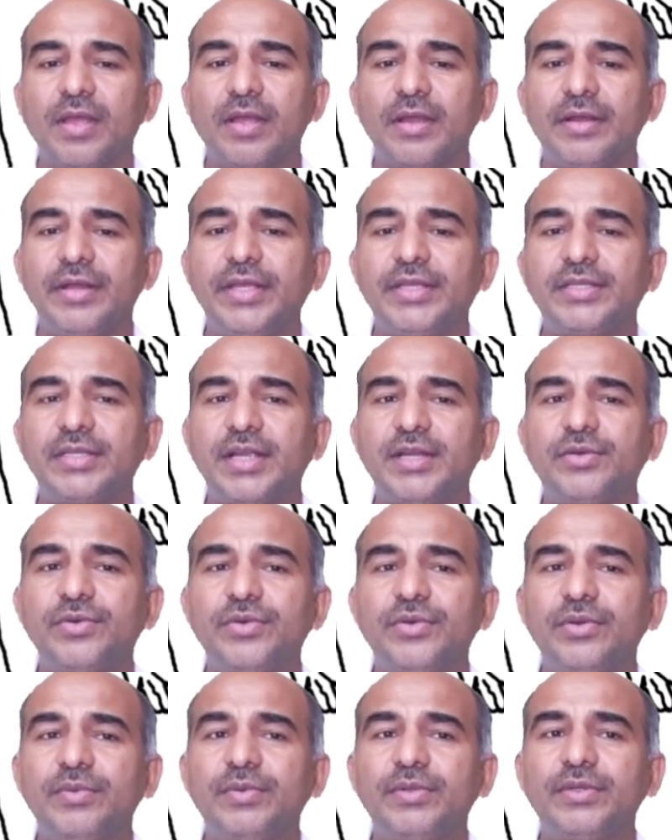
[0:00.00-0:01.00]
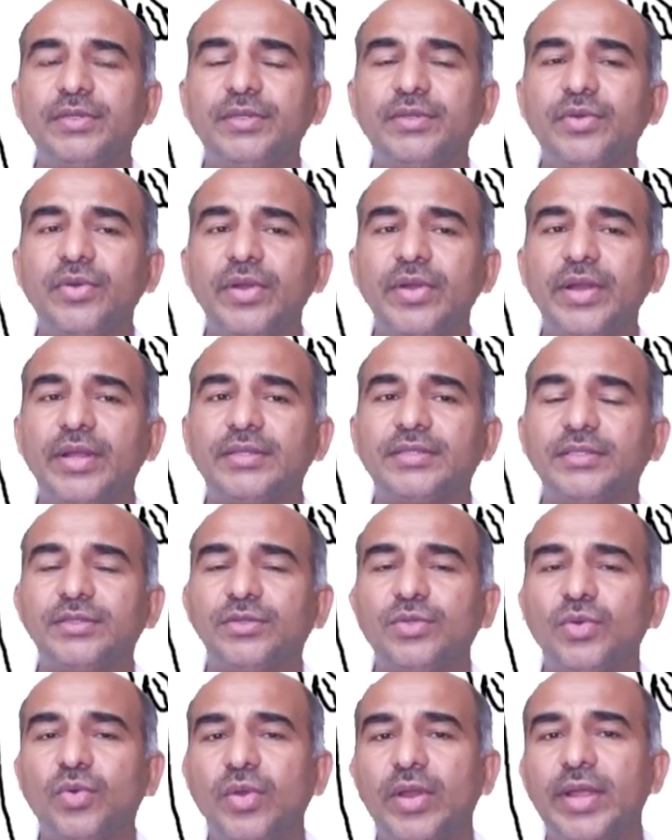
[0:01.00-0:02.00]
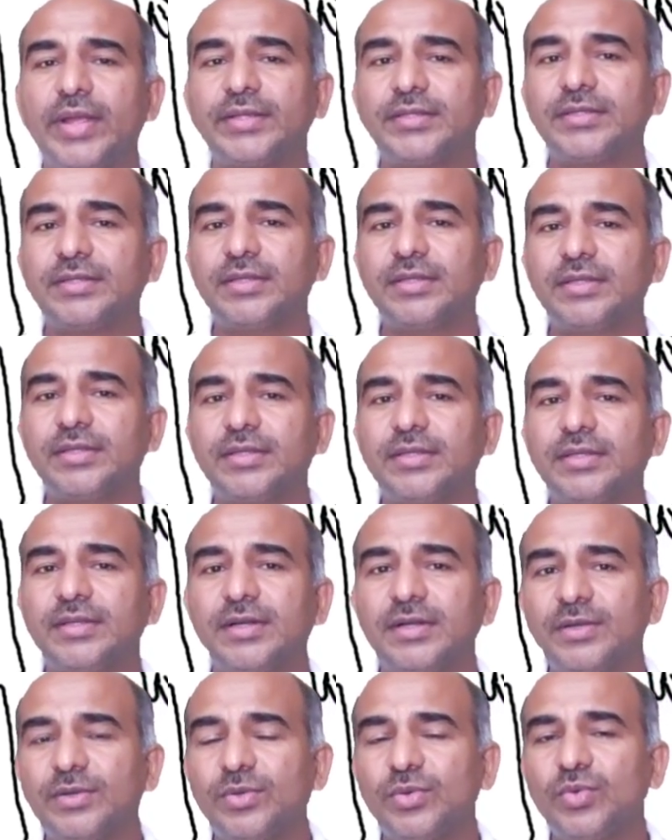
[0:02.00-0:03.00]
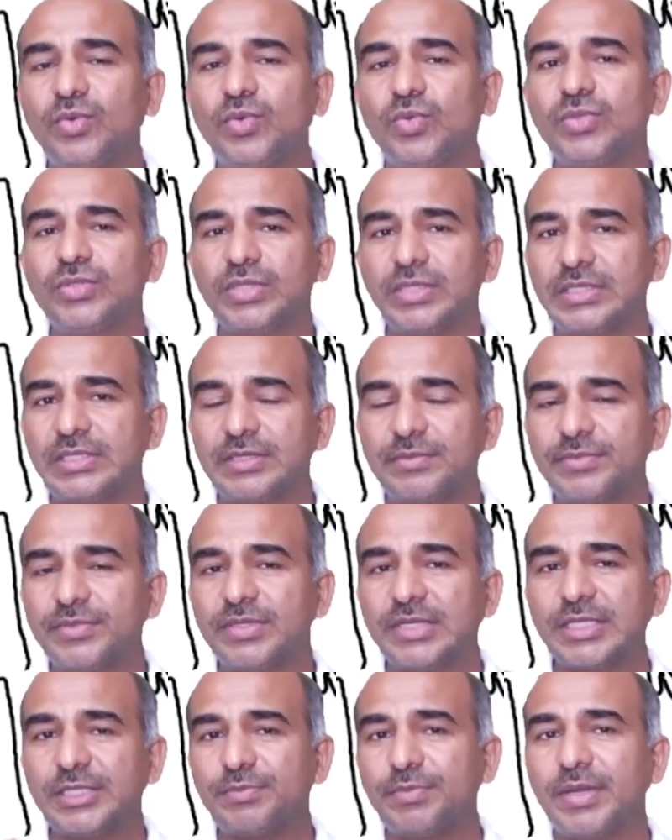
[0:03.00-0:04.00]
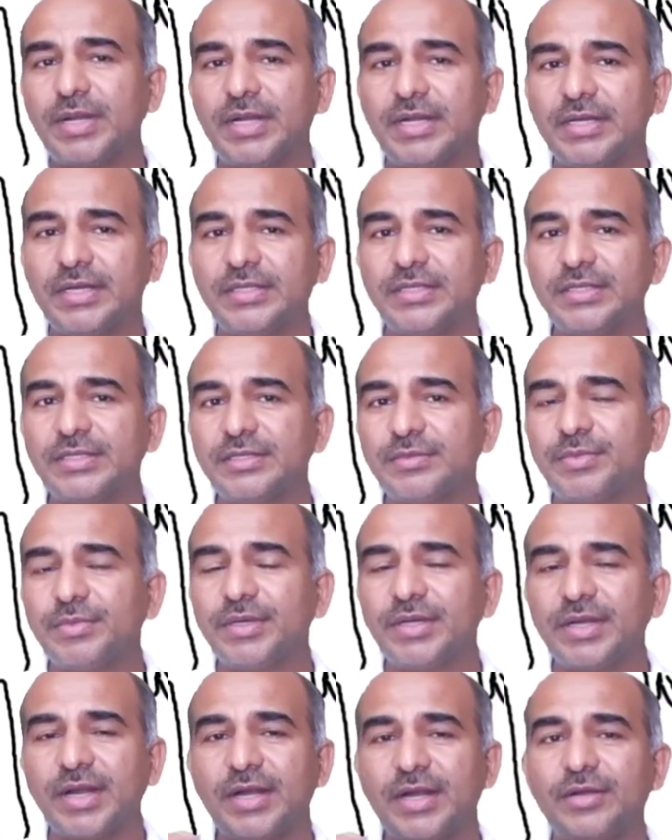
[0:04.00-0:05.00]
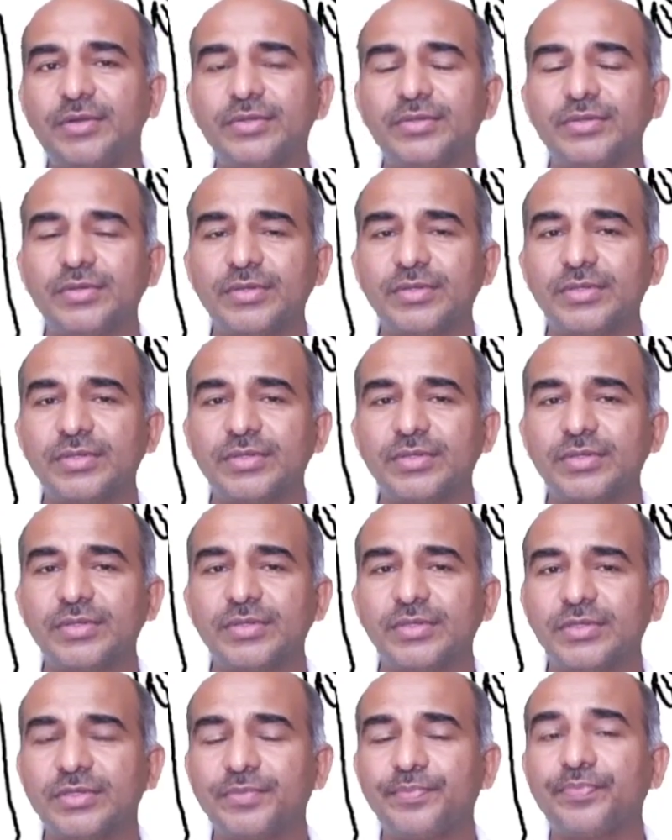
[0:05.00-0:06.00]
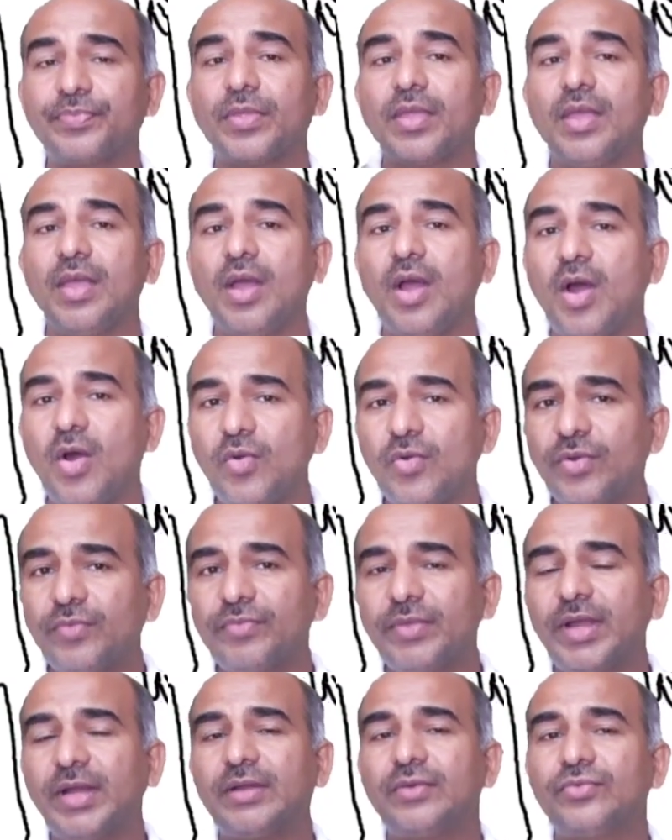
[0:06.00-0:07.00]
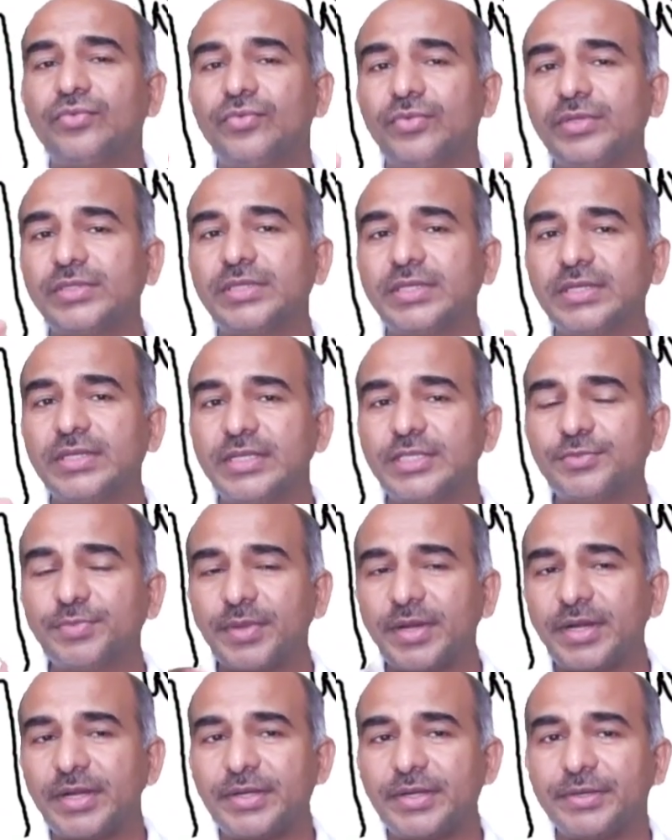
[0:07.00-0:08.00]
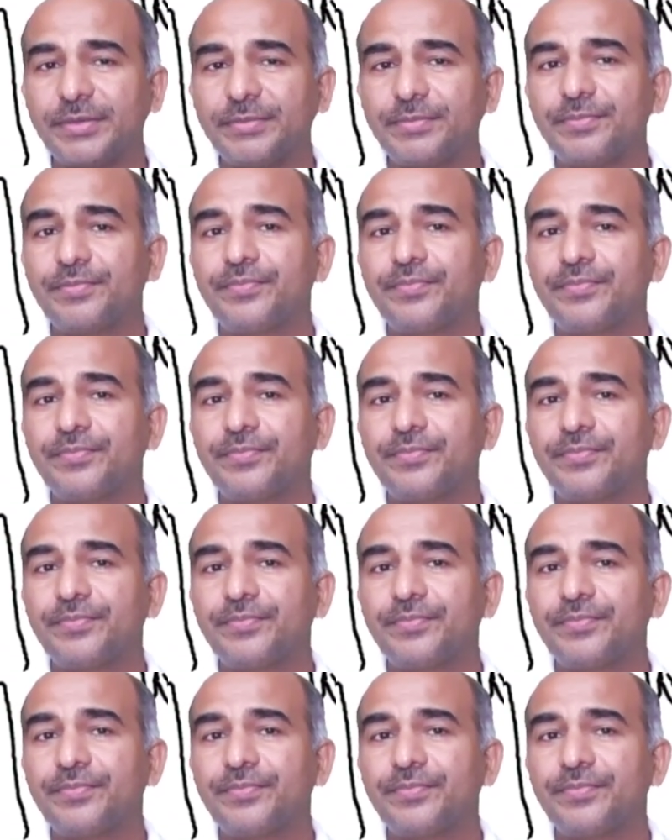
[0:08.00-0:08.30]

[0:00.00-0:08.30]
Next, I told you about the thorax. In thorax, there are two systems, respiratory system and cardiovascular system. Out of that, we'll see respiratory.